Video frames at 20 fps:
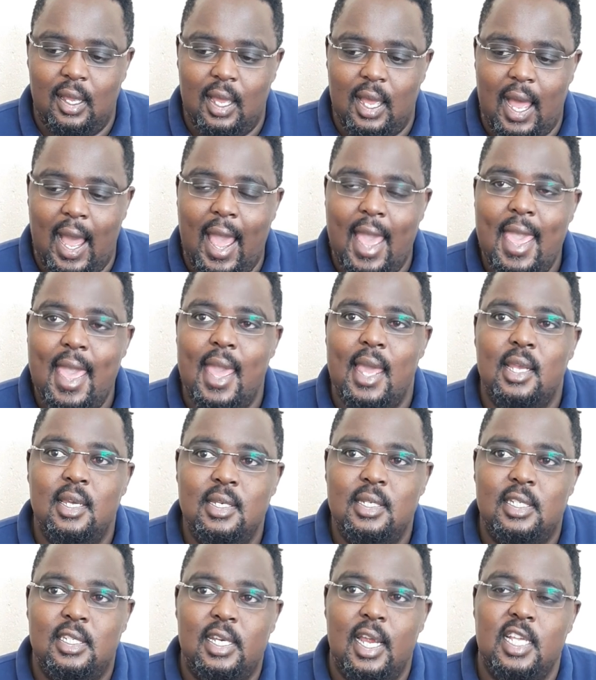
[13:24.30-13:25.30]
I
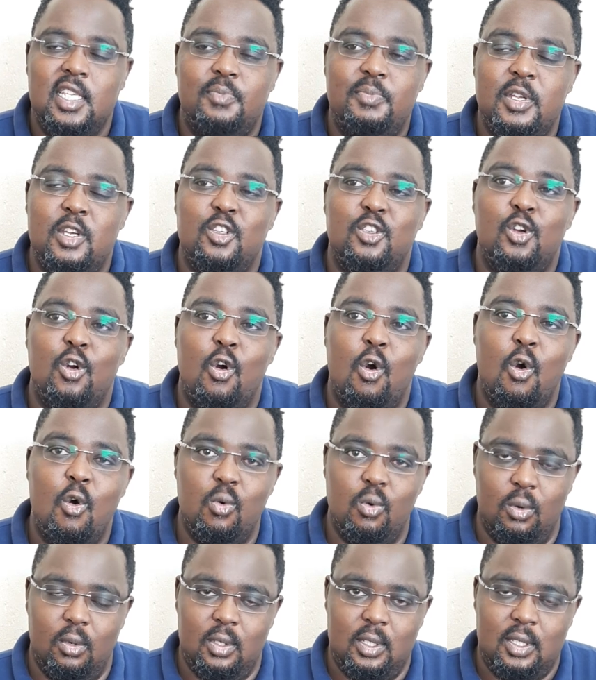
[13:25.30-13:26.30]
had just been
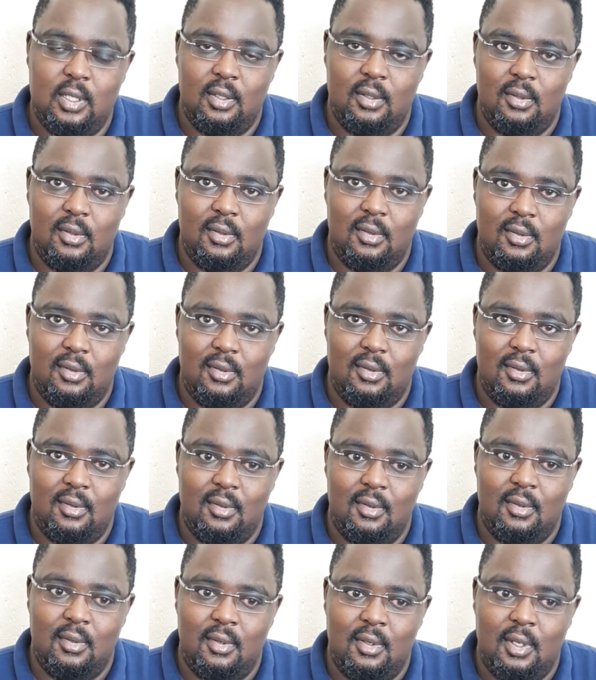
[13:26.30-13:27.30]
told
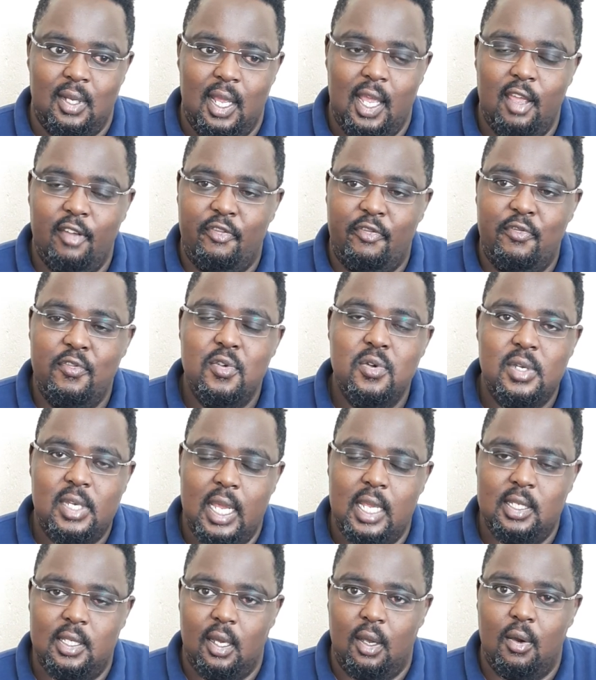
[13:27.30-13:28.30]
a few
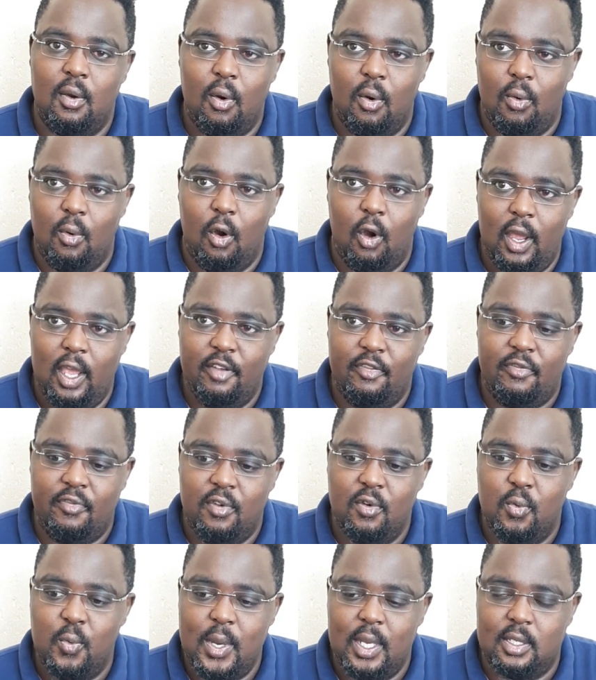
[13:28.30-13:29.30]
days ago or a
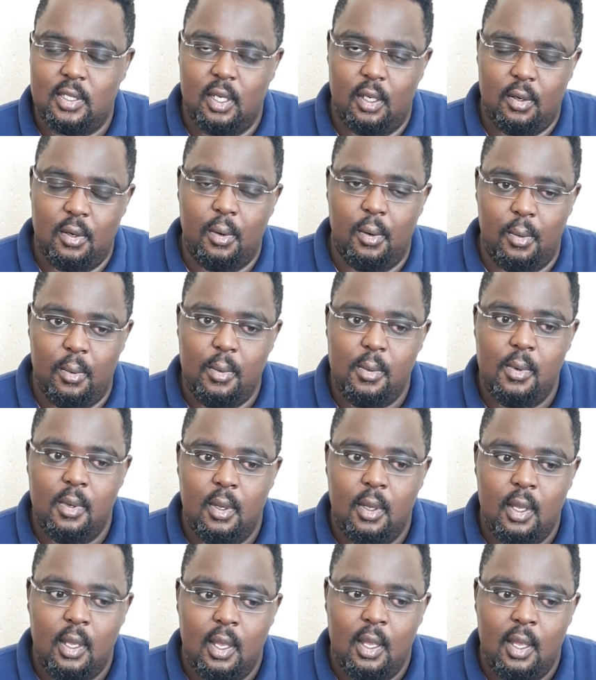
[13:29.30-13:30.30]
few weeks ago
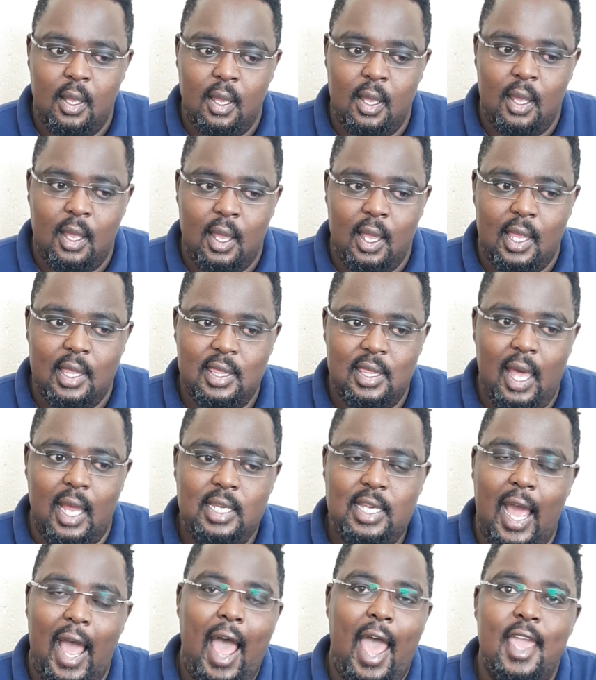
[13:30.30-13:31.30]

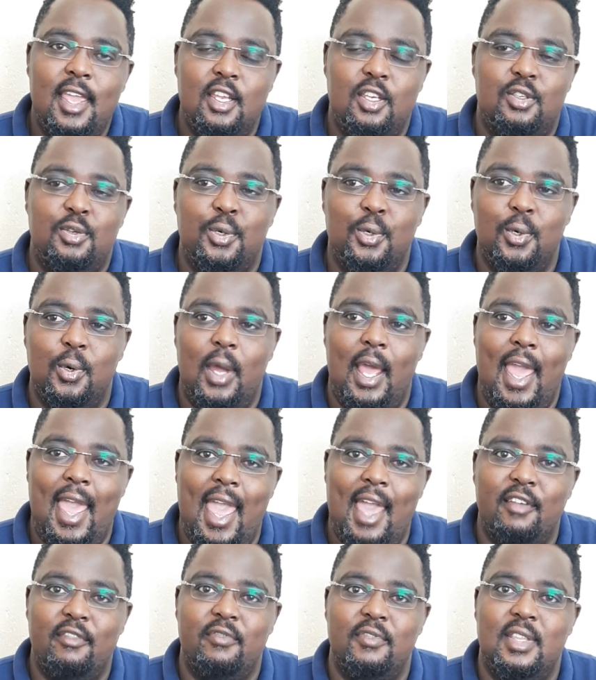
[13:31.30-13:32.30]
that I too
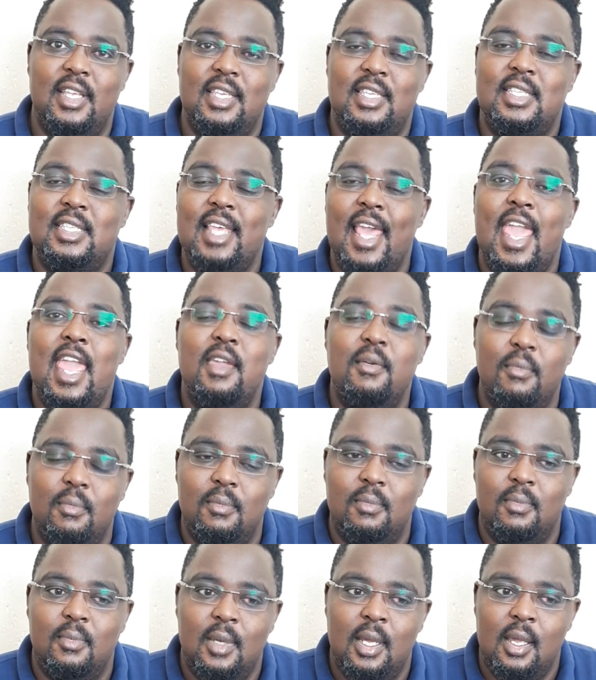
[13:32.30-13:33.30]
have the
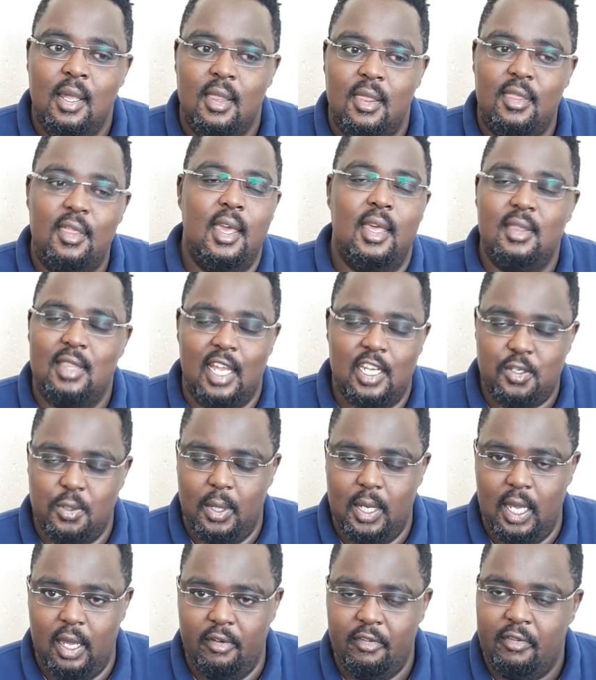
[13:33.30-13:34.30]
same thing that you
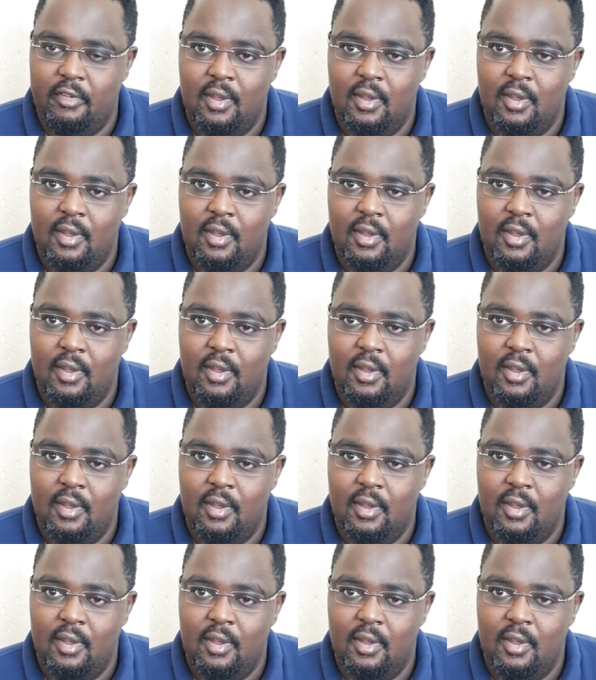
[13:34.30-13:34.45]
have.